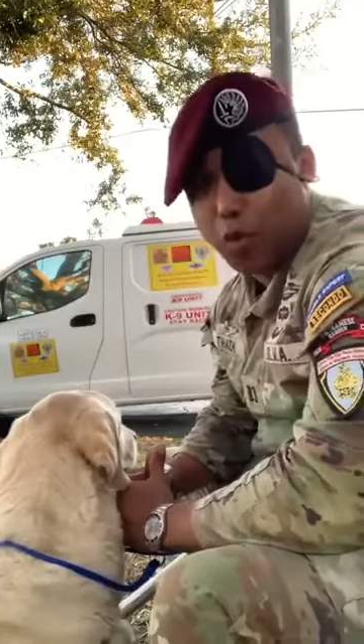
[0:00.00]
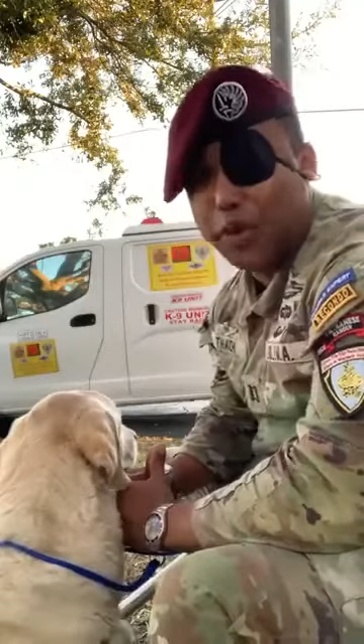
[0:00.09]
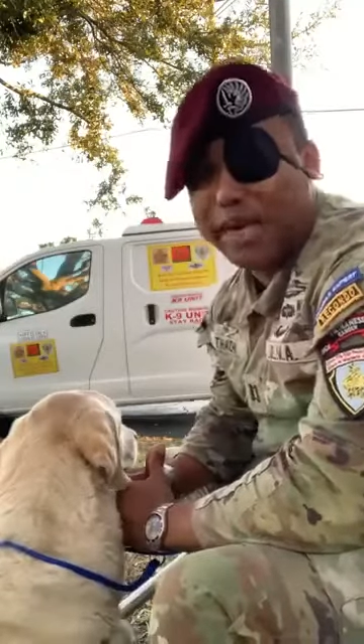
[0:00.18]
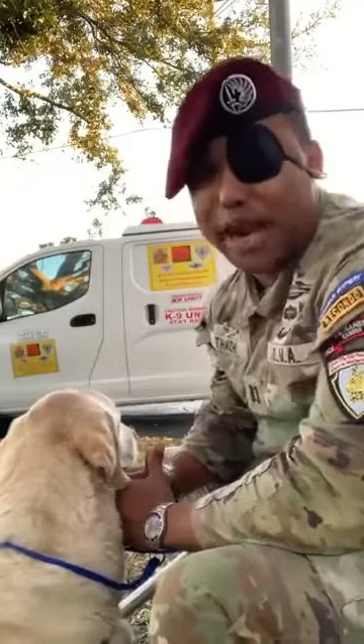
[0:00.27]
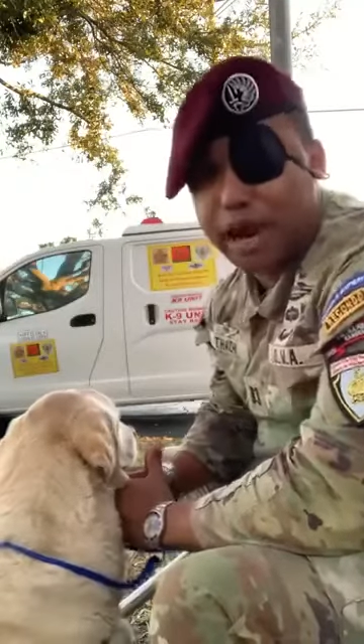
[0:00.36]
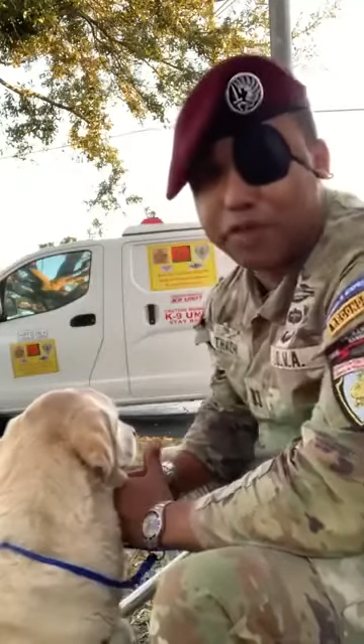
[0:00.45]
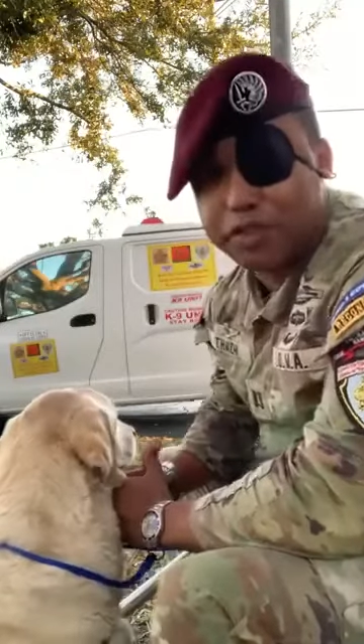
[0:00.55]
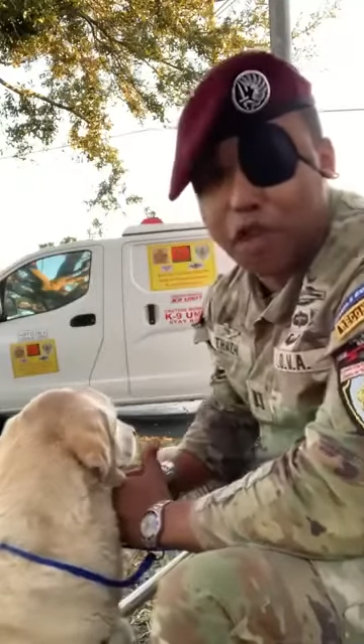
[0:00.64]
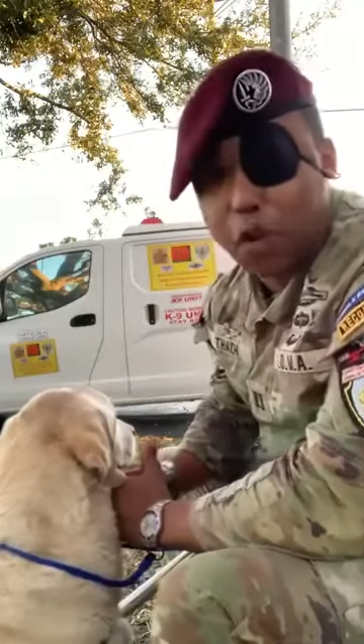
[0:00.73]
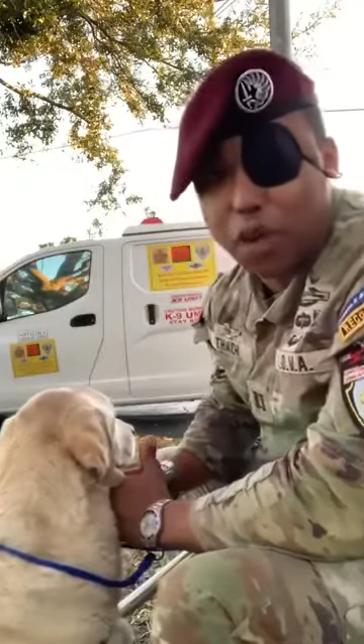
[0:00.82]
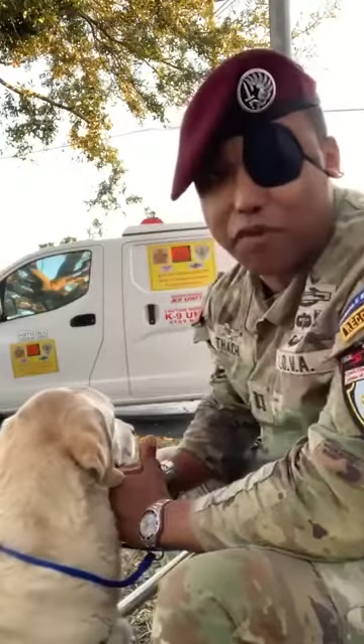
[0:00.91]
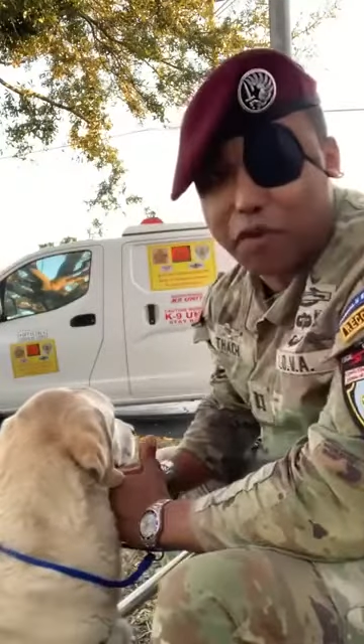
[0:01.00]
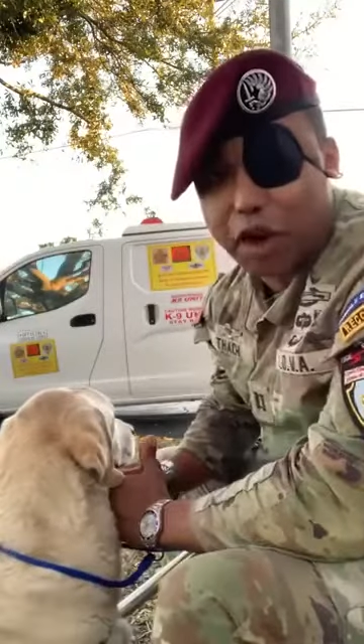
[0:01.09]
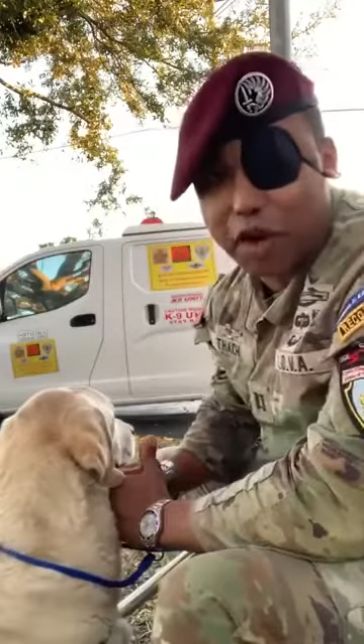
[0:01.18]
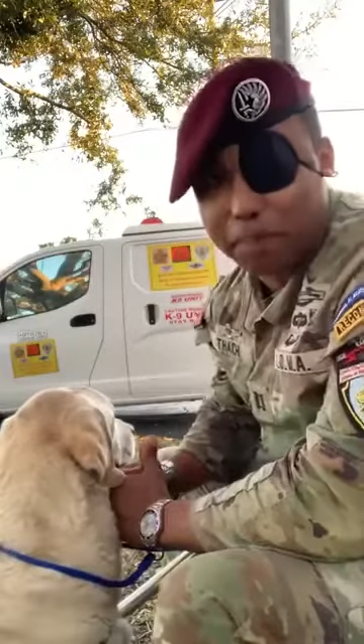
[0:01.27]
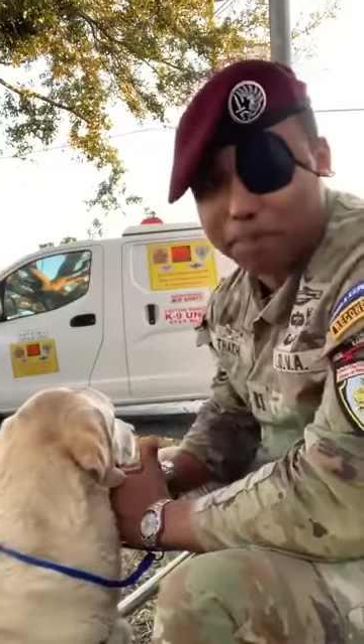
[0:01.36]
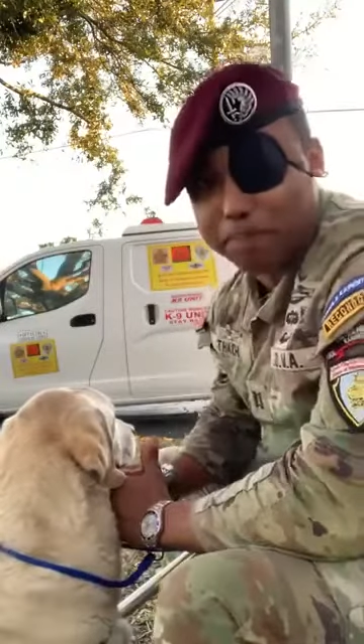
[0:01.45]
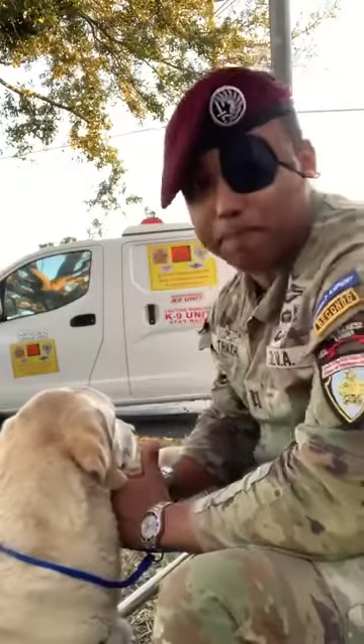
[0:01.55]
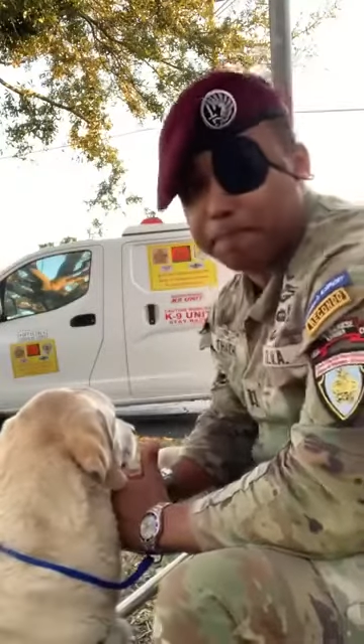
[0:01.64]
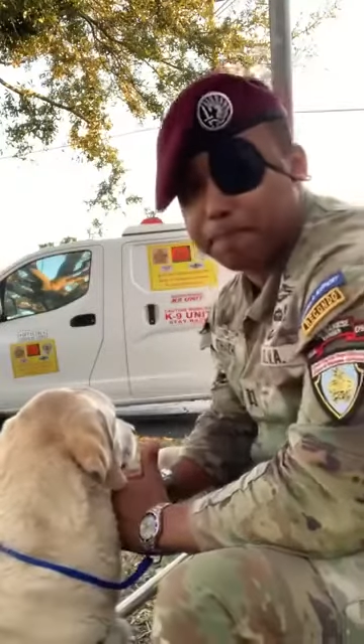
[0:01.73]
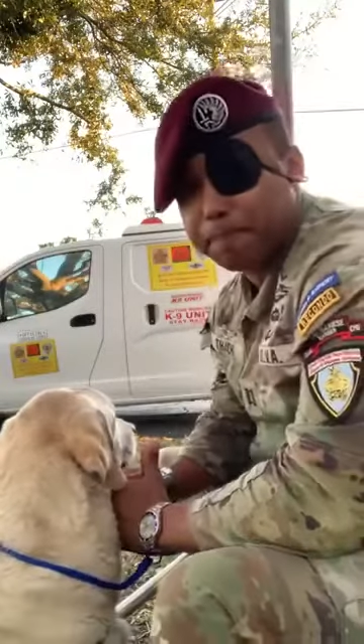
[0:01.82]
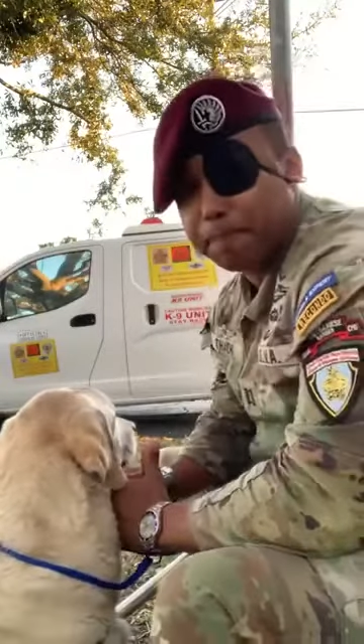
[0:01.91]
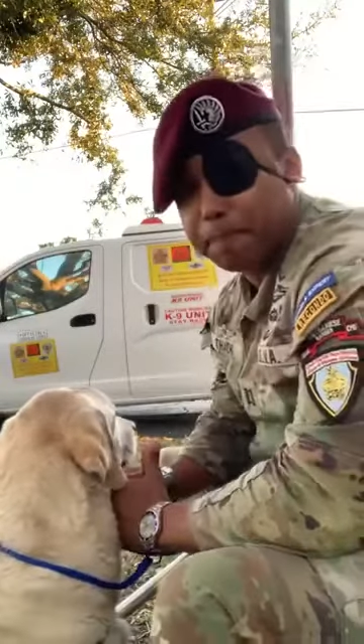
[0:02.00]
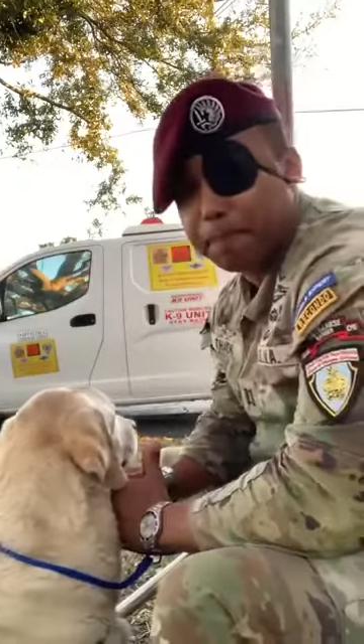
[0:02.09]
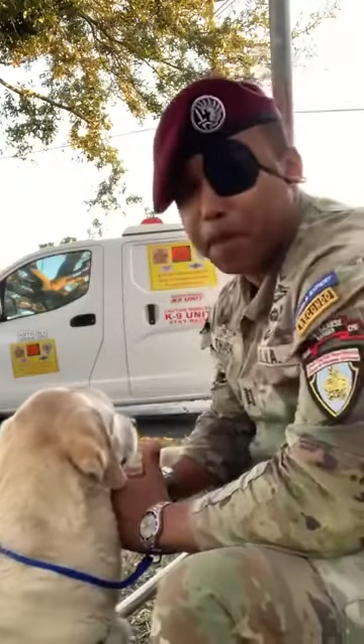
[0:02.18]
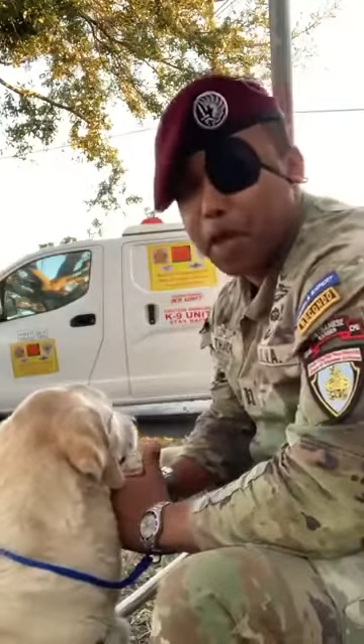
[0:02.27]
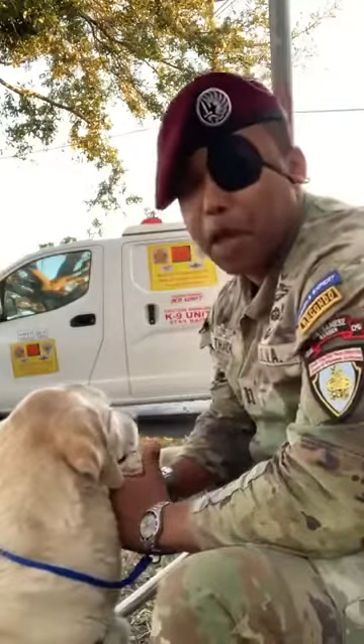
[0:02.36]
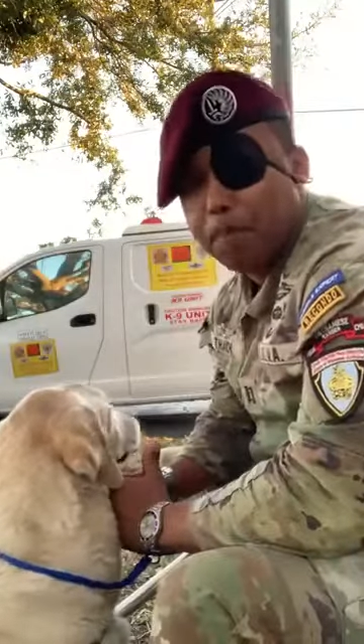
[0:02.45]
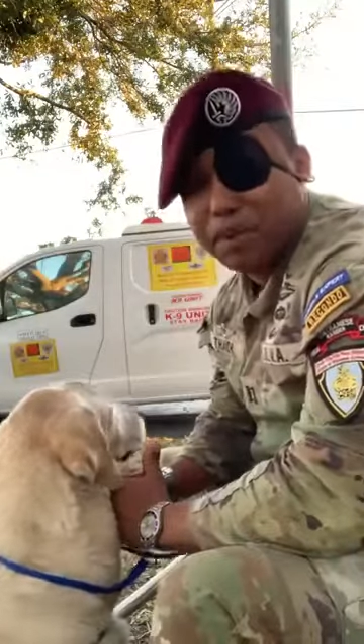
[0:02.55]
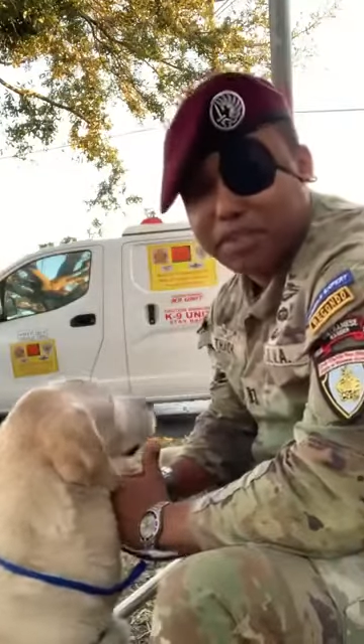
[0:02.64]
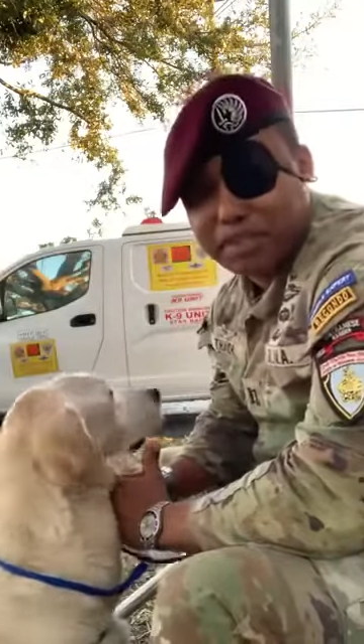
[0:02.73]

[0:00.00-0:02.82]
We need every single one of your help. But